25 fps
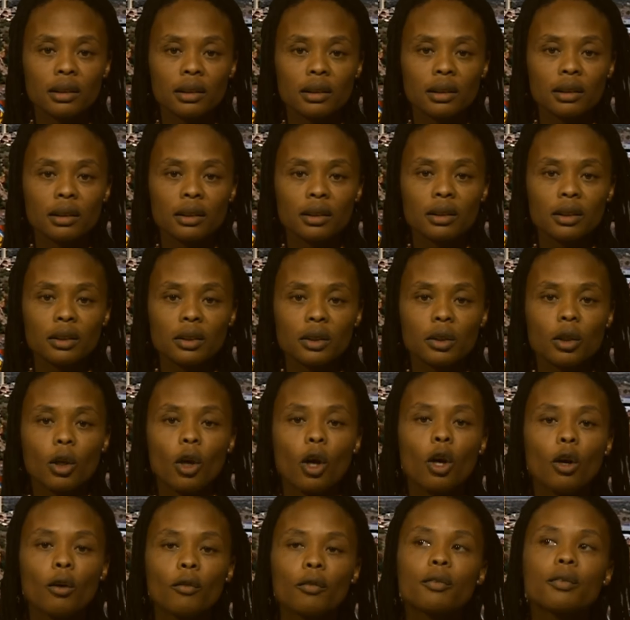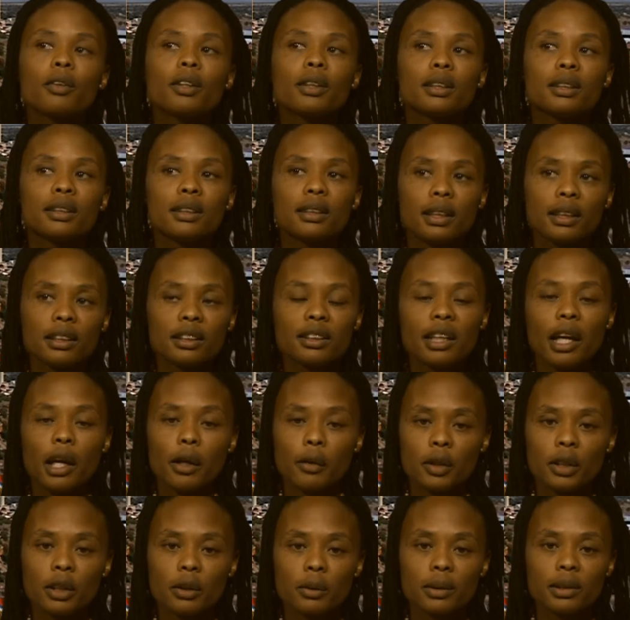and in the practical sense
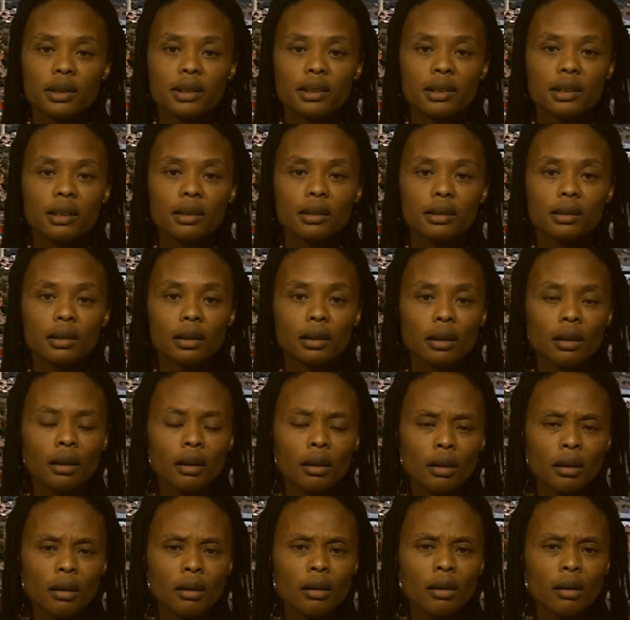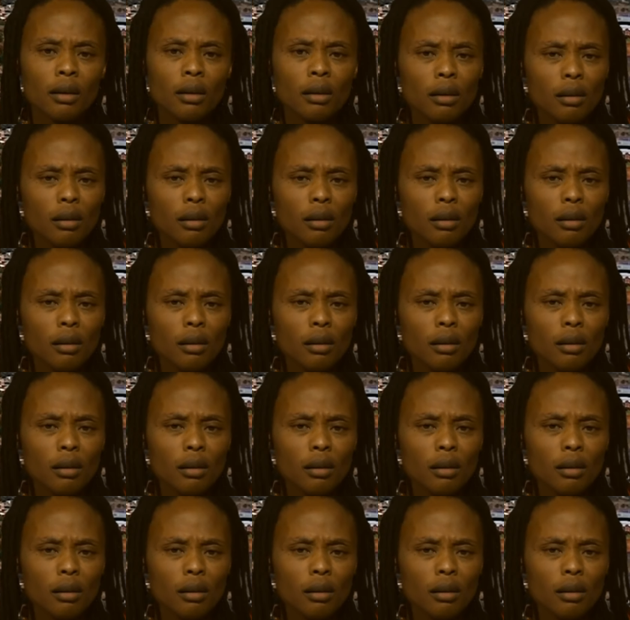sex characteristics. Uh,